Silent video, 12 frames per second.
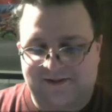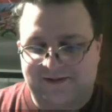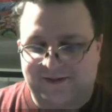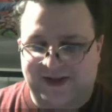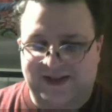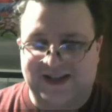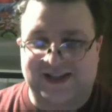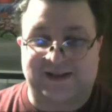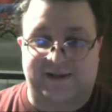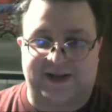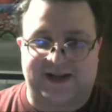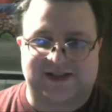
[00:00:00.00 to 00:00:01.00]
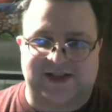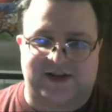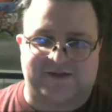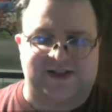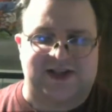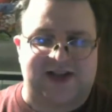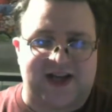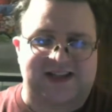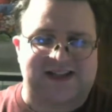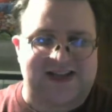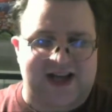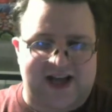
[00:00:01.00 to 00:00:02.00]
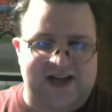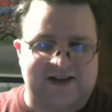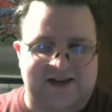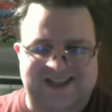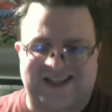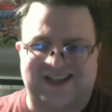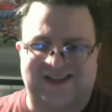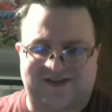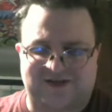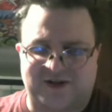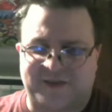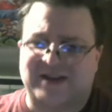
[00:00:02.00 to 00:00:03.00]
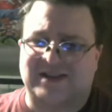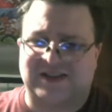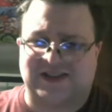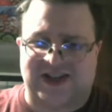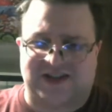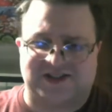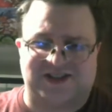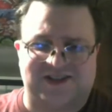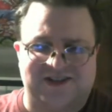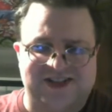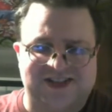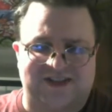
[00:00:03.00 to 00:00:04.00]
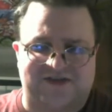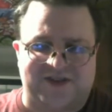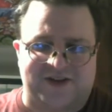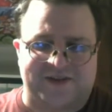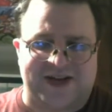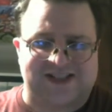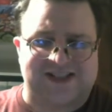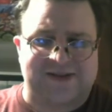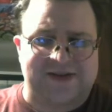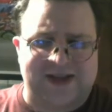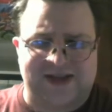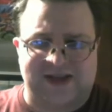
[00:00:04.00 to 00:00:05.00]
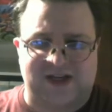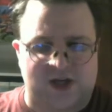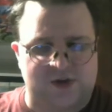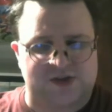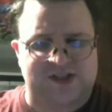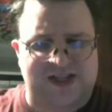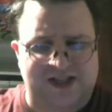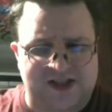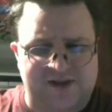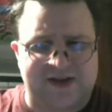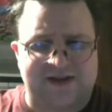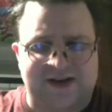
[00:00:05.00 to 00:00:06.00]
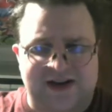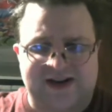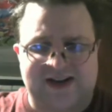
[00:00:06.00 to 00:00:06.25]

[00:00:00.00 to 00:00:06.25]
at least some of that stuff is a nice nod, and it's a throwback to nostalgia, so at least the film has something you can coast on a little bit,